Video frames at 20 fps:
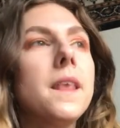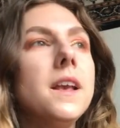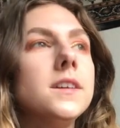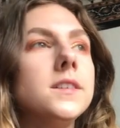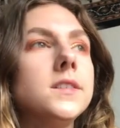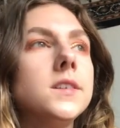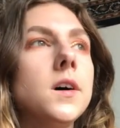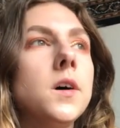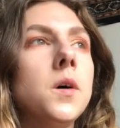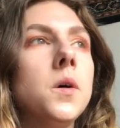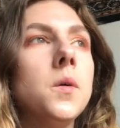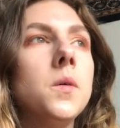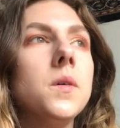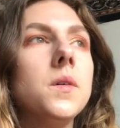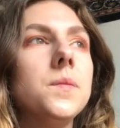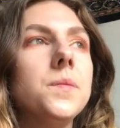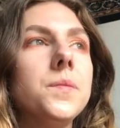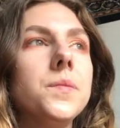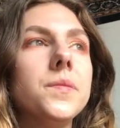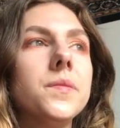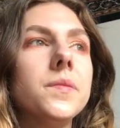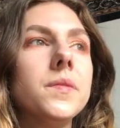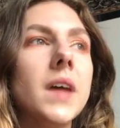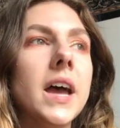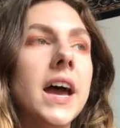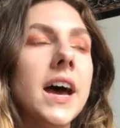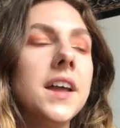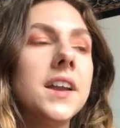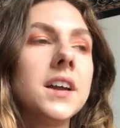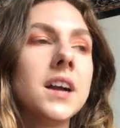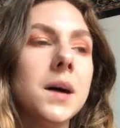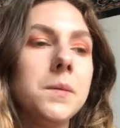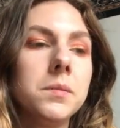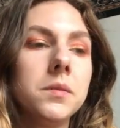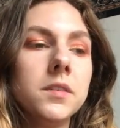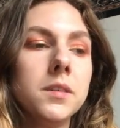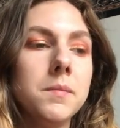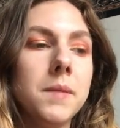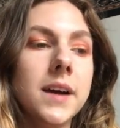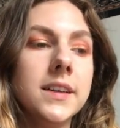So I had a couple
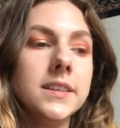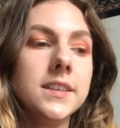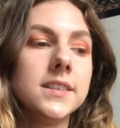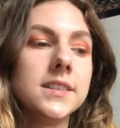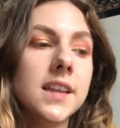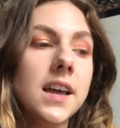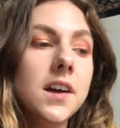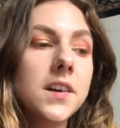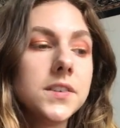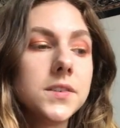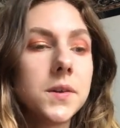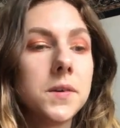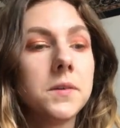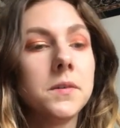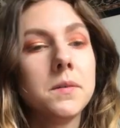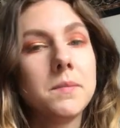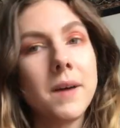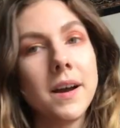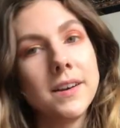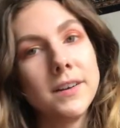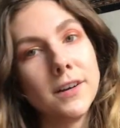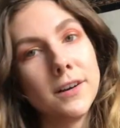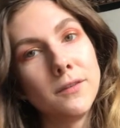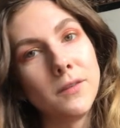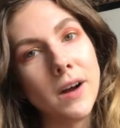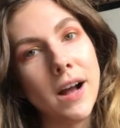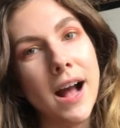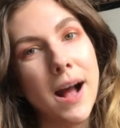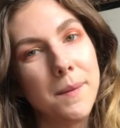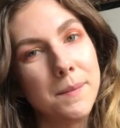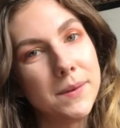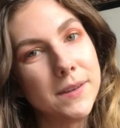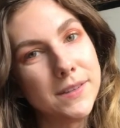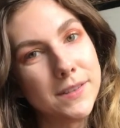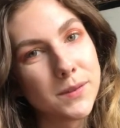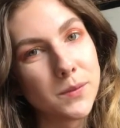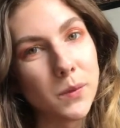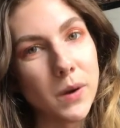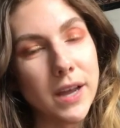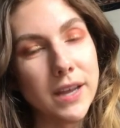of reminders, and I also had a reminder of what
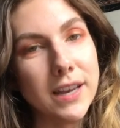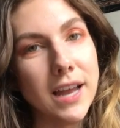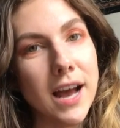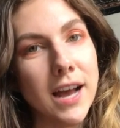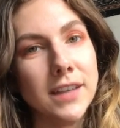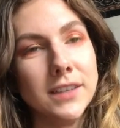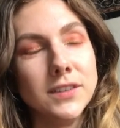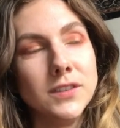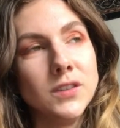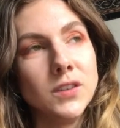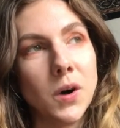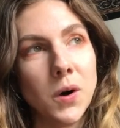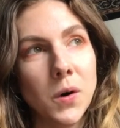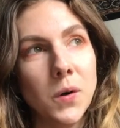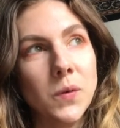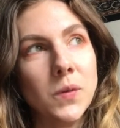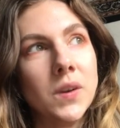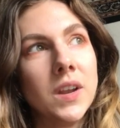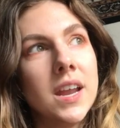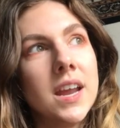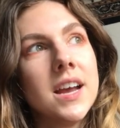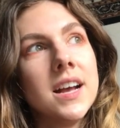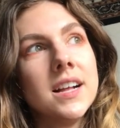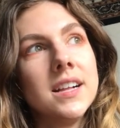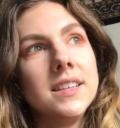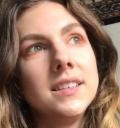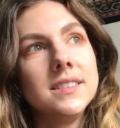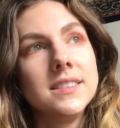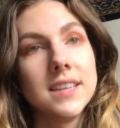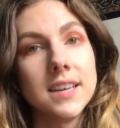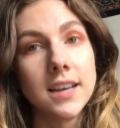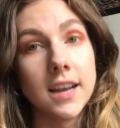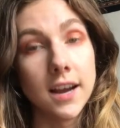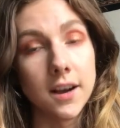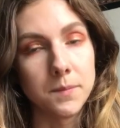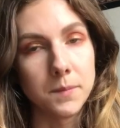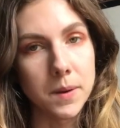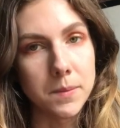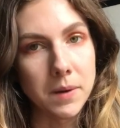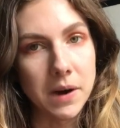happens when I don't take care
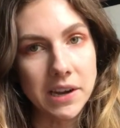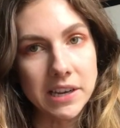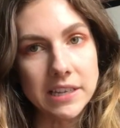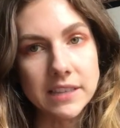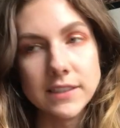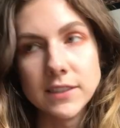of my body.